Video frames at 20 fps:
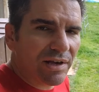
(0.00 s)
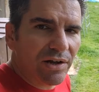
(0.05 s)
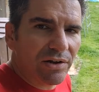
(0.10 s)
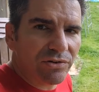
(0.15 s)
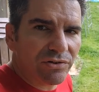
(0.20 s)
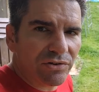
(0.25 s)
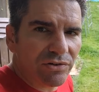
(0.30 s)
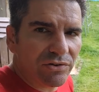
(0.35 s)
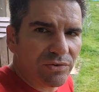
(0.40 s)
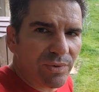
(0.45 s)

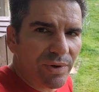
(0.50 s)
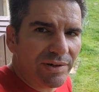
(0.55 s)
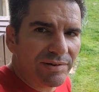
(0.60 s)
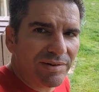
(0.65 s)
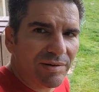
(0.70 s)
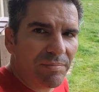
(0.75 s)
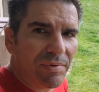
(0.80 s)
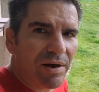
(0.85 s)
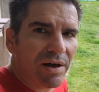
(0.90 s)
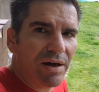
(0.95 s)

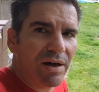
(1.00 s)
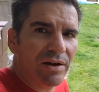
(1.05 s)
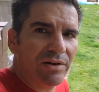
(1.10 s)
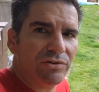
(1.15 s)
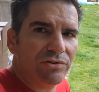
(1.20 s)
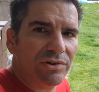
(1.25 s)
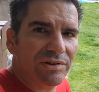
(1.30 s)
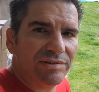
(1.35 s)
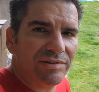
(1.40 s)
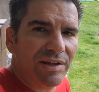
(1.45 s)
120 by
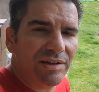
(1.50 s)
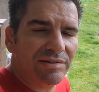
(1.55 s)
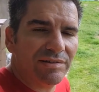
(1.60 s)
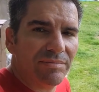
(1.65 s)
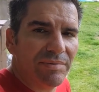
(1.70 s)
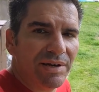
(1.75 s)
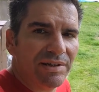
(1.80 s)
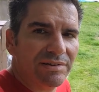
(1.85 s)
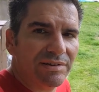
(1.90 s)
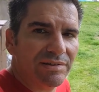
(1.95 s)
100
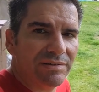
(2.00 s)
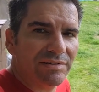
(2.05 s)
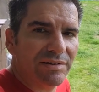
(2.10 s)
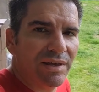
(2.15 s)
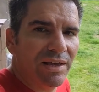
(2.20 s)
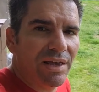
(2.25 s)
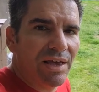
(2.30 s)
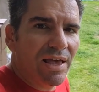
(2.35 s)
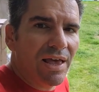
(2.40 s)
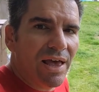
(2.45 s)
centimetres
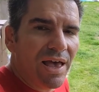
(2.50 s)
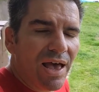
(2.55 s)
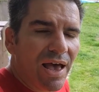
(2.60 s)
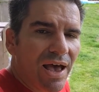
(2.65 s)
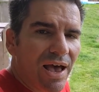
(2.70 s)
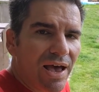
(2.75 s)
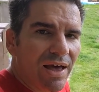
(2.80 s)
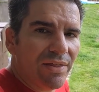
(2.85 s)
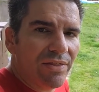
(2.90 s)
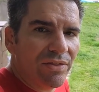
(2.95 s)

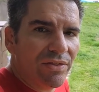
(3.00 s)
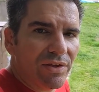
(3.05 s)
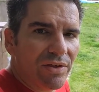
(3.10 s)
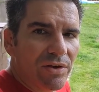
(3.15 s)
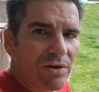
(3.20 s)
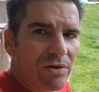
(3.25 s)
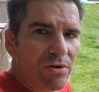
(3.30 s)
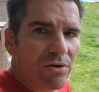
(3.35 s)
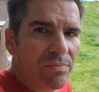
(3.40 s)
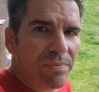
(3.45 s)
and the
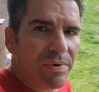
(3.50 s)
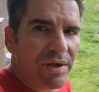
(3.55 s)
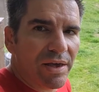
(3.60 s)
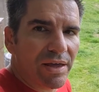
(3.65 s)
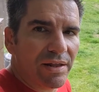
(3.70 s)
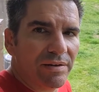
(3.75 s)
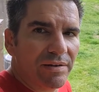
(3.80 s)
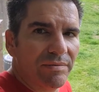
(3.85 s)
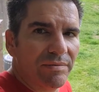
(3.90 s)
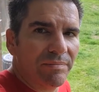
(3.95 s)

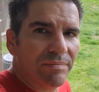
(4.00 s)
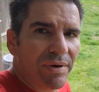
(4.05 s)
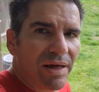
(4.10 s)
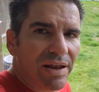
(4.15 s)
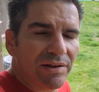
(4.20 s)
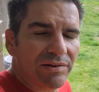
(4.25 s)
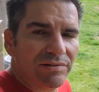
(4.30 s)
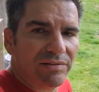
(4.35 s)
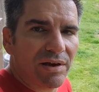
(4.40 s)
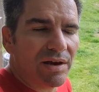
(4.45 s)
European
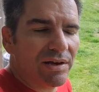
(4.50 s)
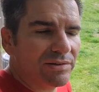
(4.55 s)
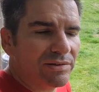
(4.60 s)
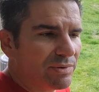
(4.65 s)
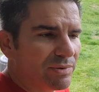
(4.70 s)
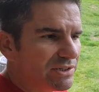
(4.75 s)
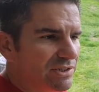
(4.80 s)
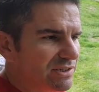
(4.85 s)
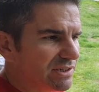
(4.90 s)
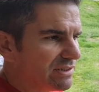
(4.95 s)
pallet size,
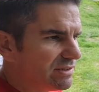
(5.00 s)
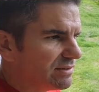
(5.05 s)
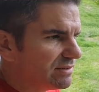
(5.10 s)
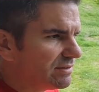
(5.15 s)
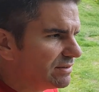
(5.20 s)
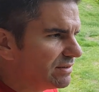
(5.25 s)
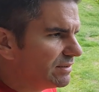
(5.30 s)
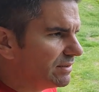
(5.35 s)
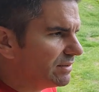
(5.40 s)
which is